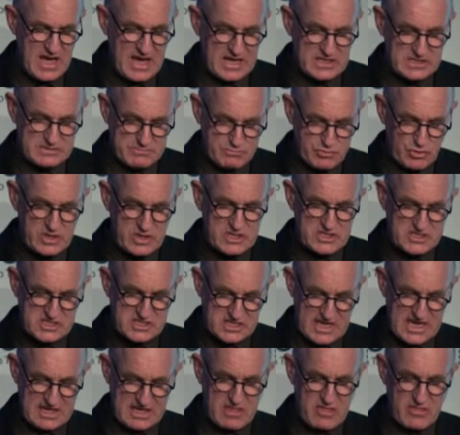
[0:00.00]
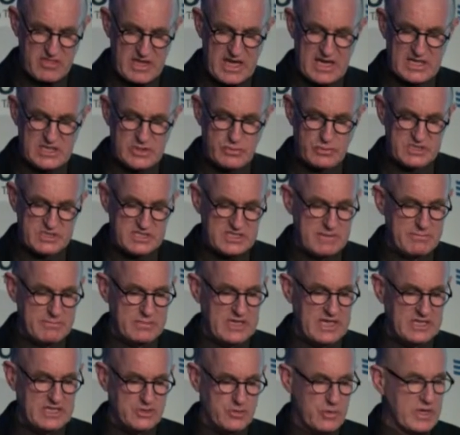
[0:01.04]
has brought us together there to
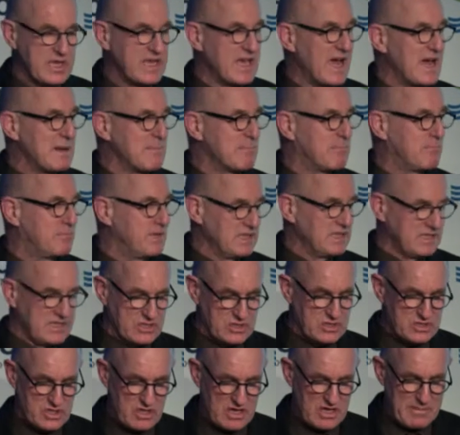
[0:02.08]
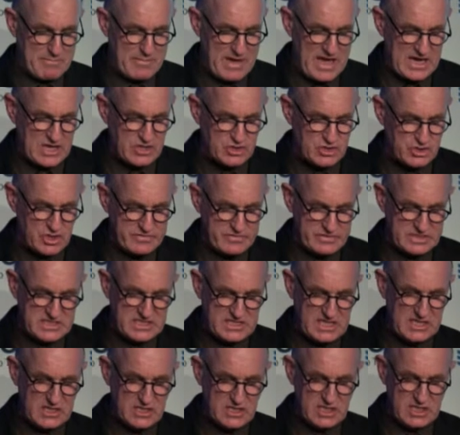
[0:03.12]
assemble a $28 billion package over
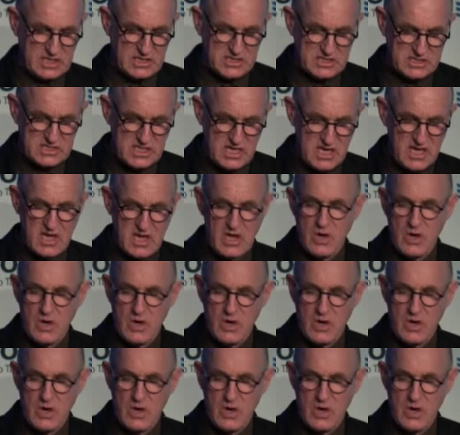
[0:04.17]
10 years